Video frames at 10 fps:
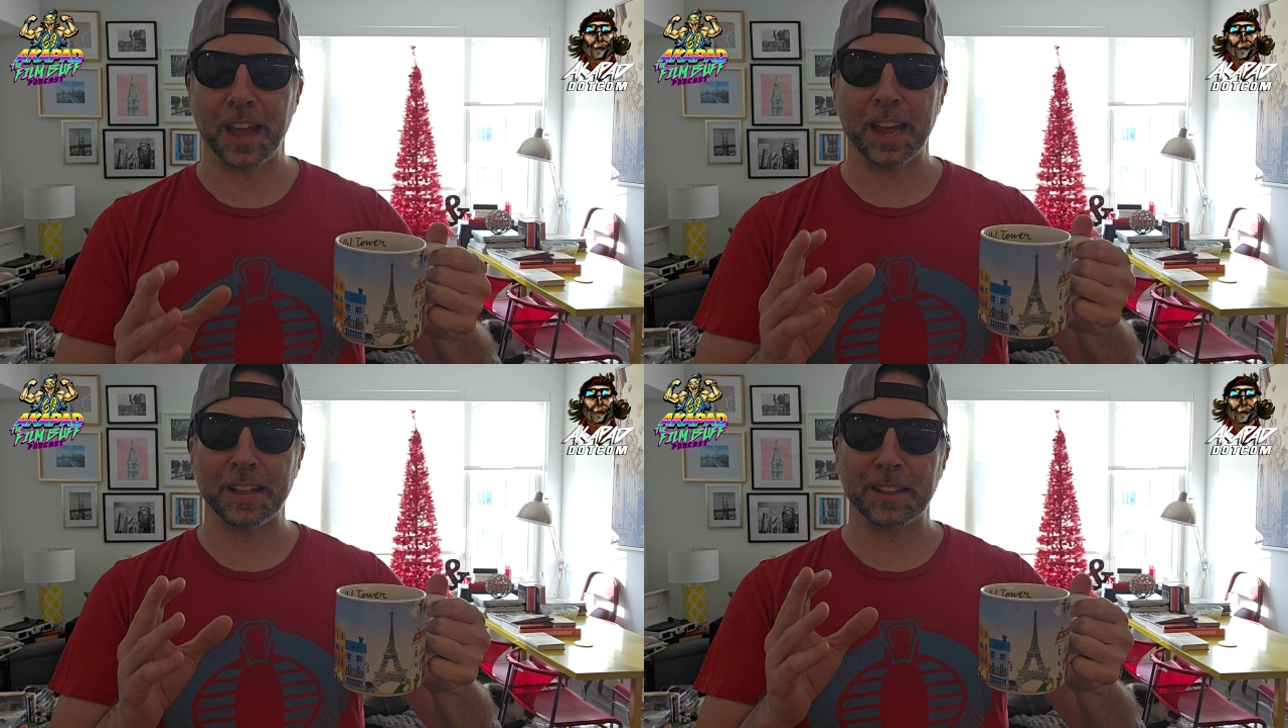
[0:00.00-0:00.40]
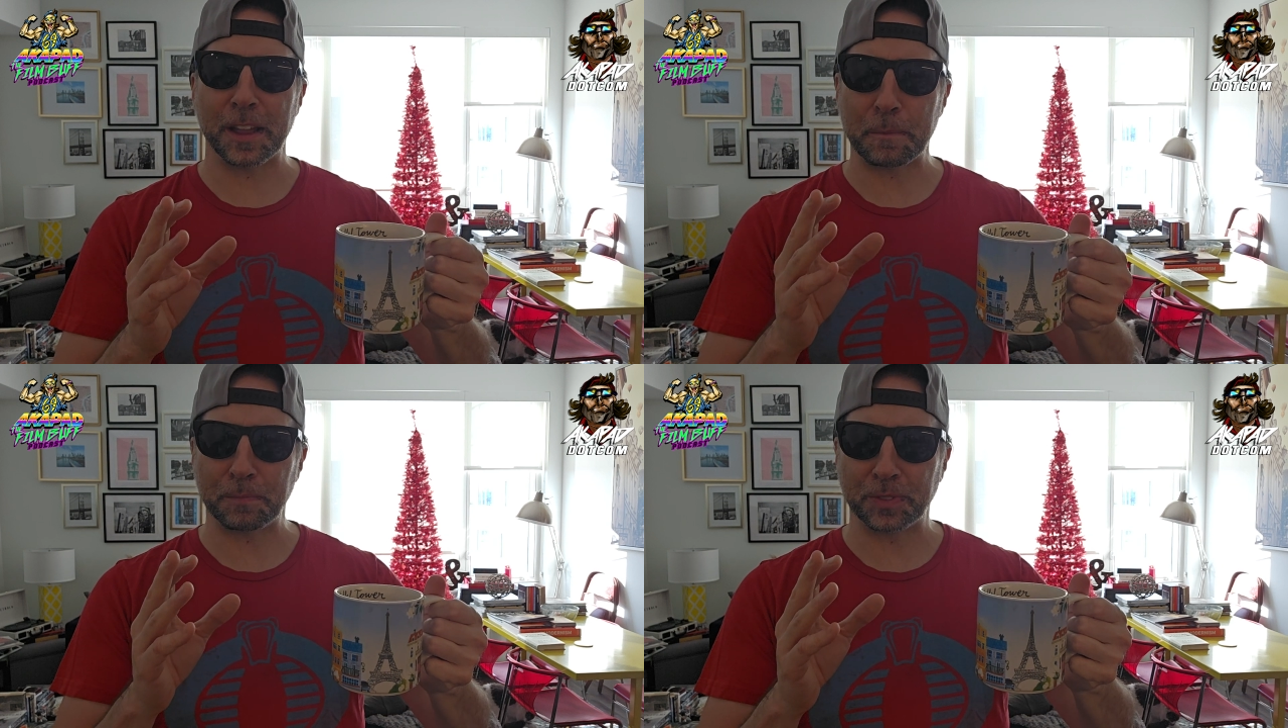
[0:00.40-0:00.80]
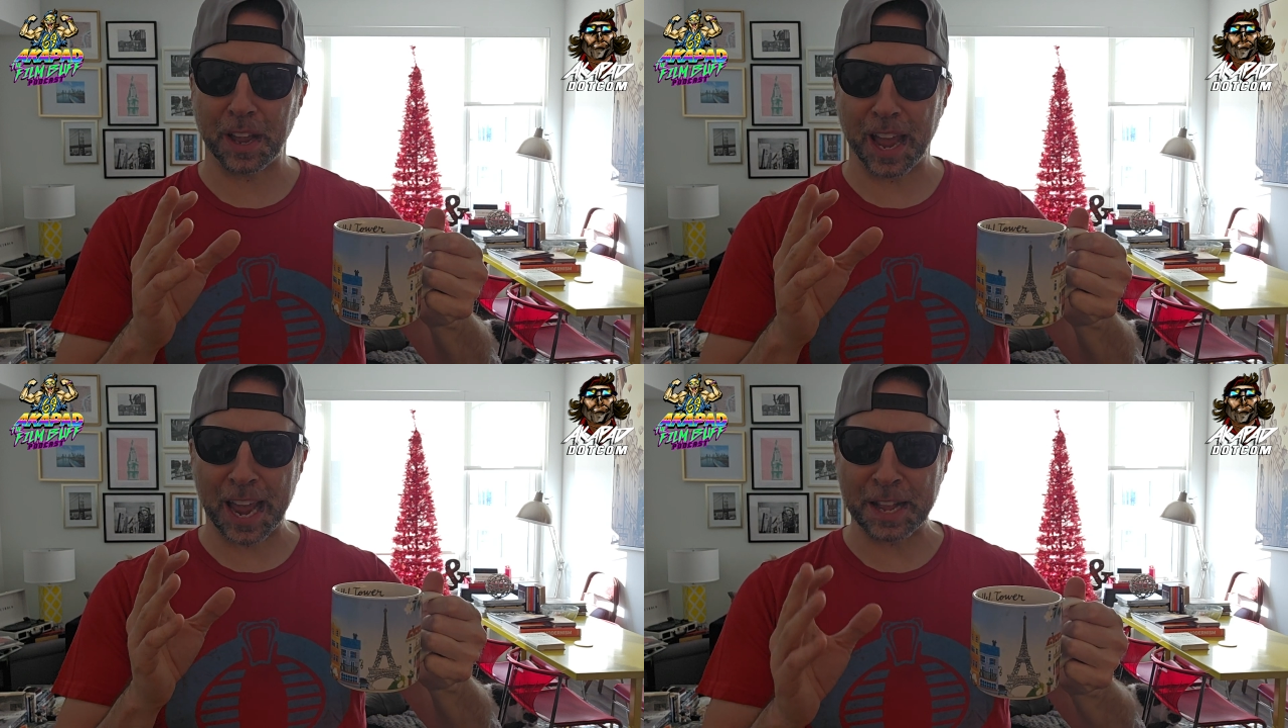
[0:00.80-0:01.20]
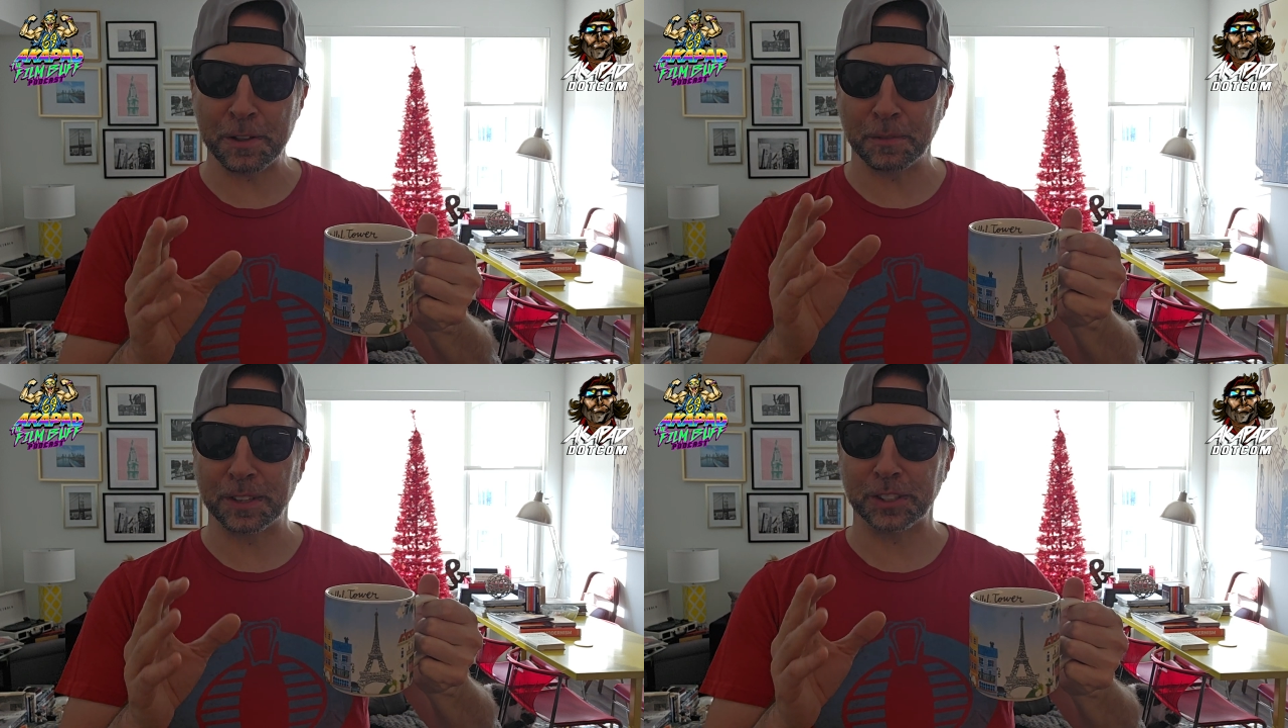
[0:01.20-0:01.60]
and the
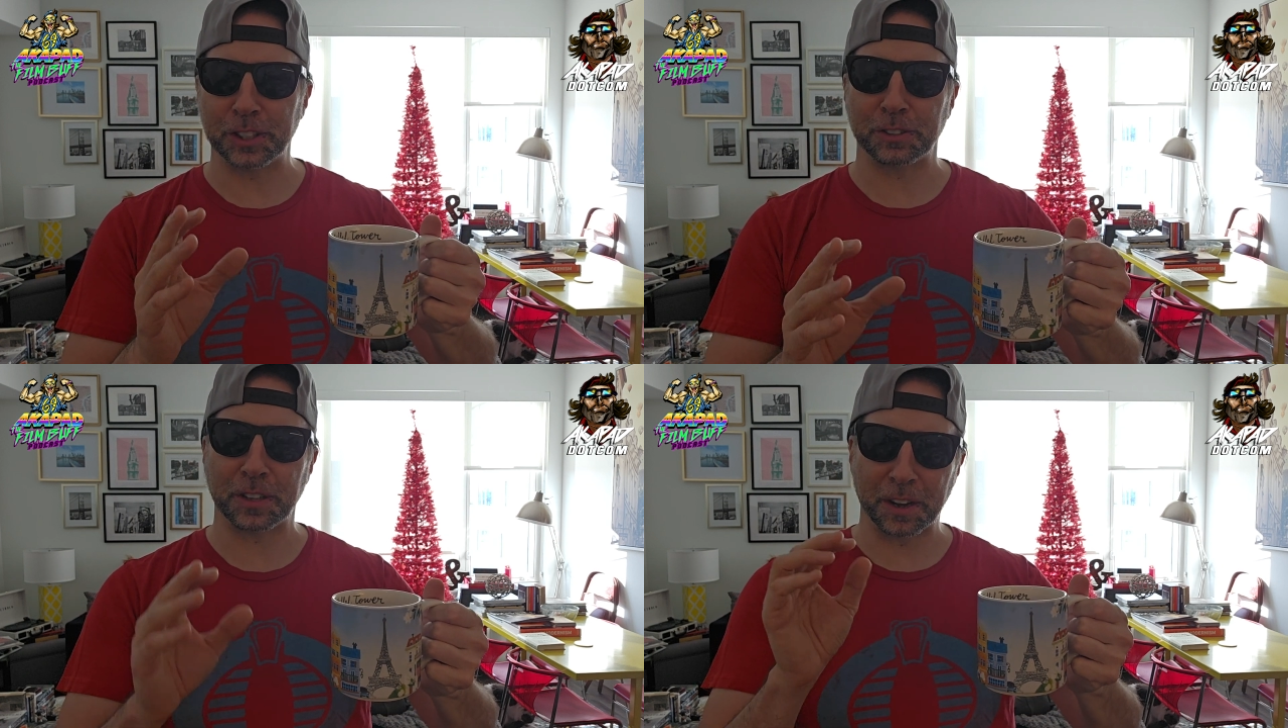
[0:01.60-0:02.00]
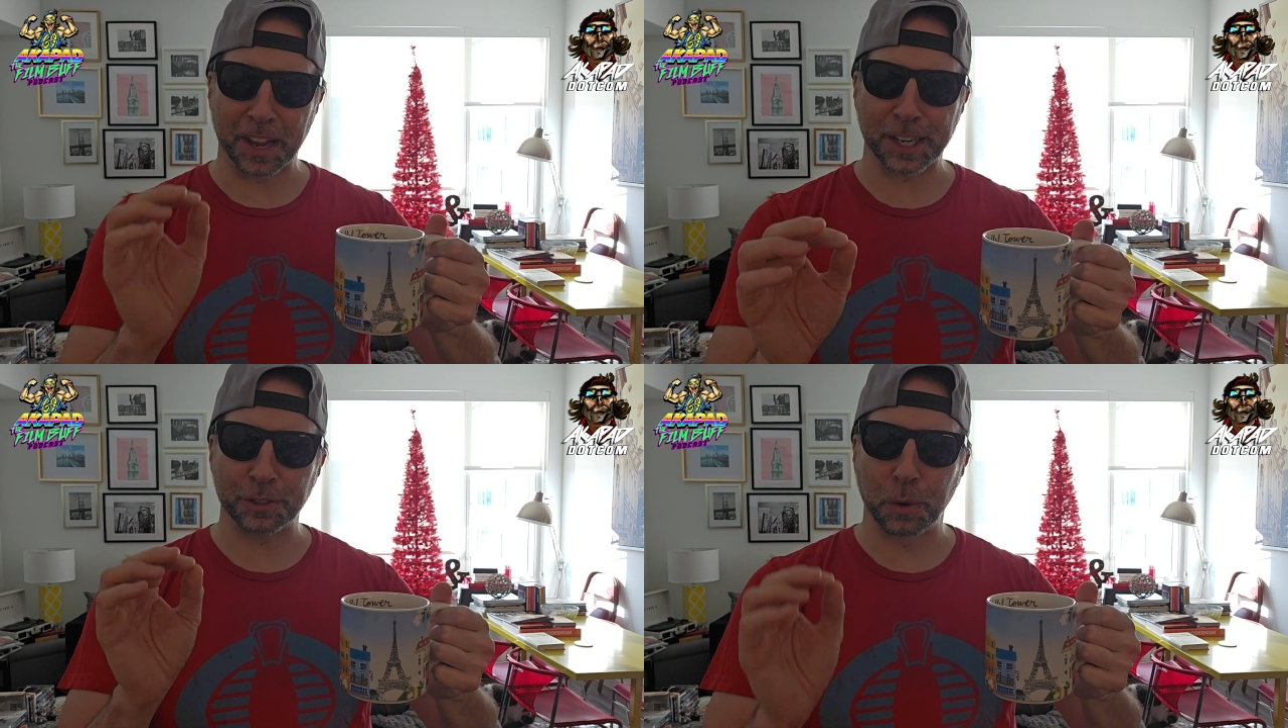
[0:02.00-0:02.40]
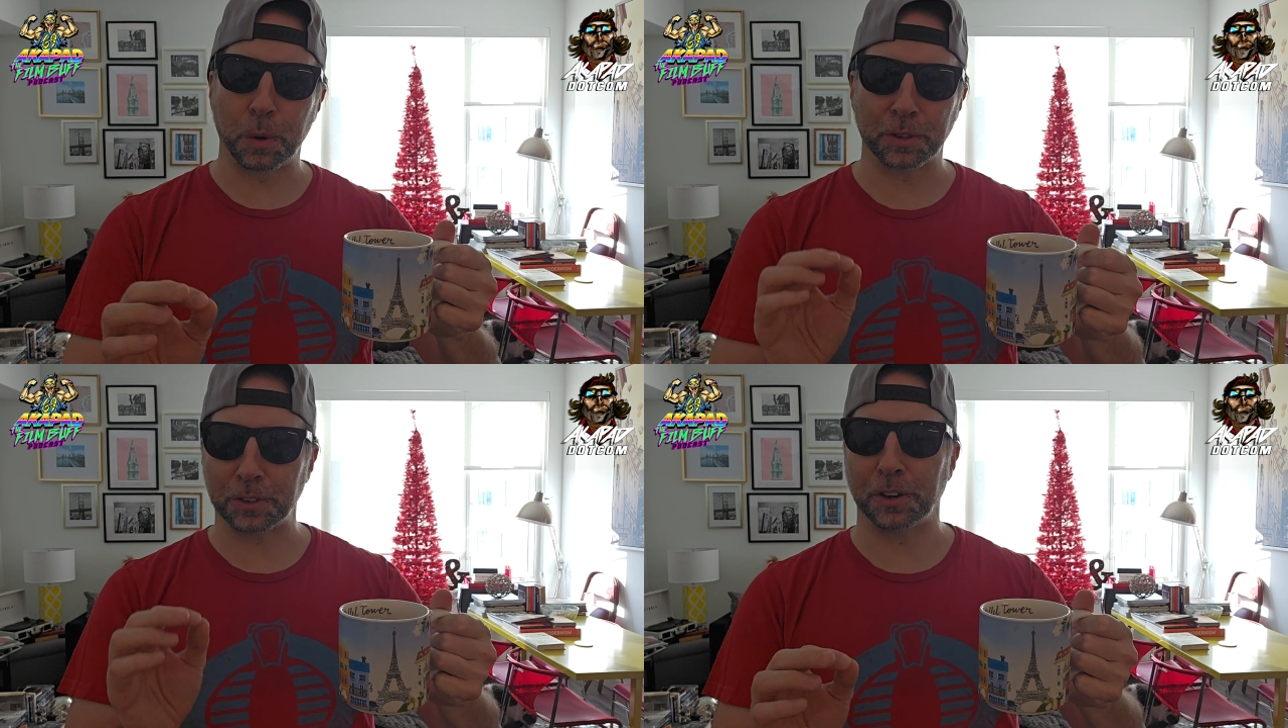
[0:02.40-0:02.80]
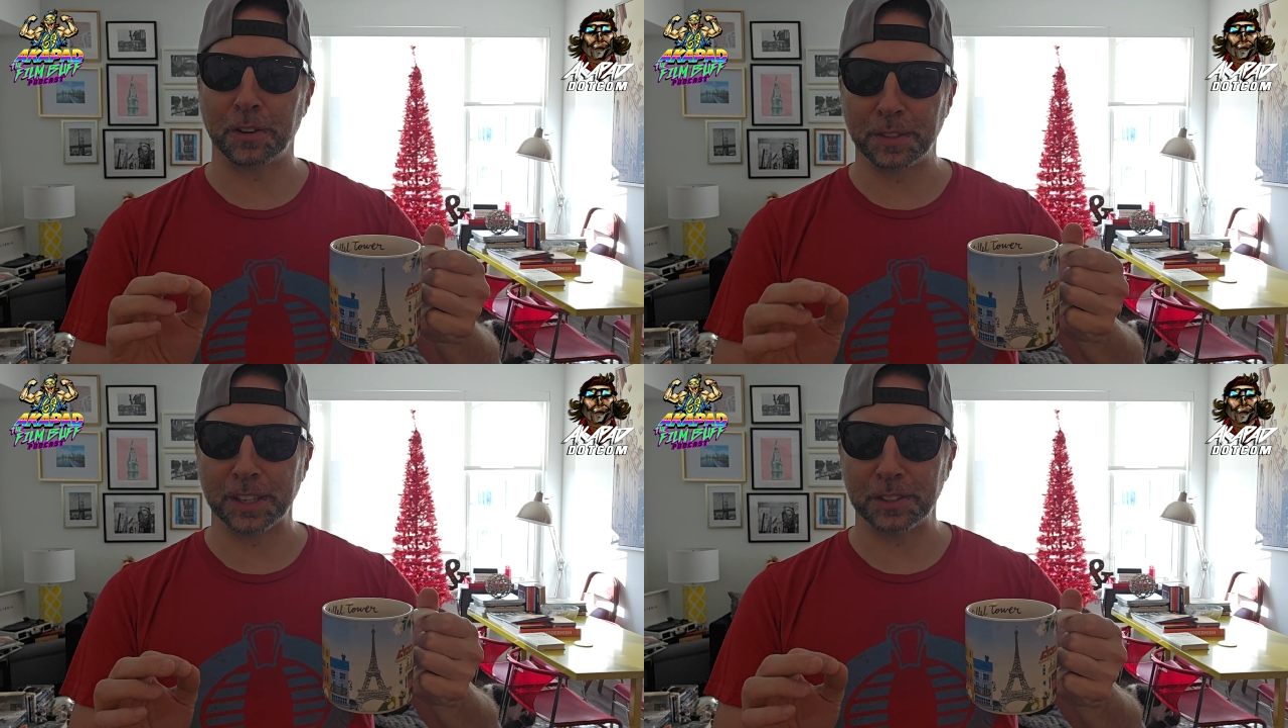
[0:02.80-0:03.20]
end of this year, the last quarter
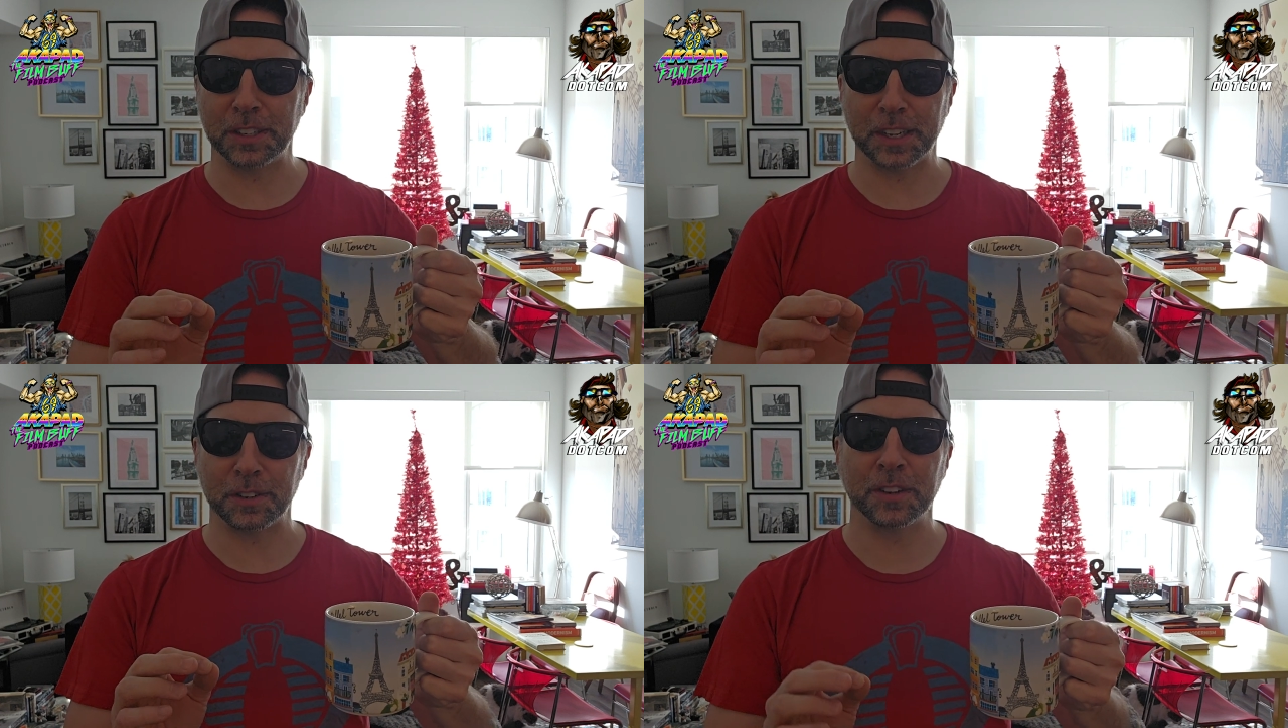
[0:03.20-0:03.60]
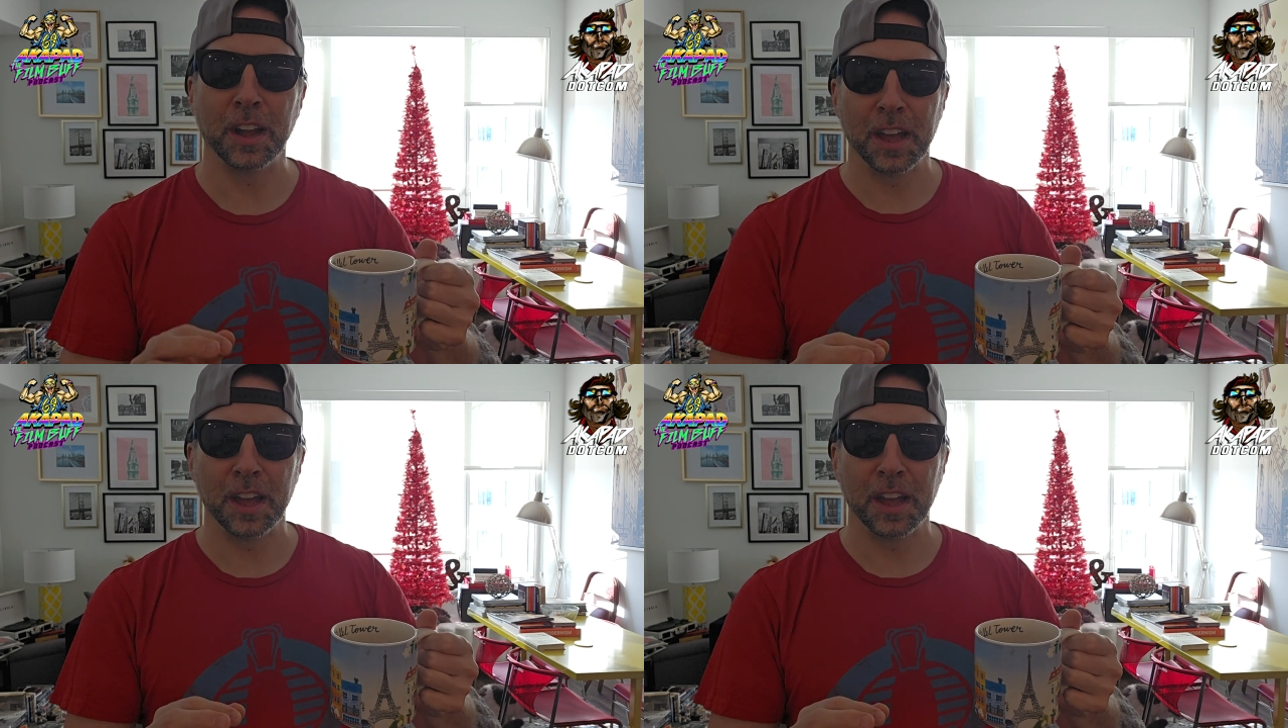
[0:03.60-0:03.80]
of this year.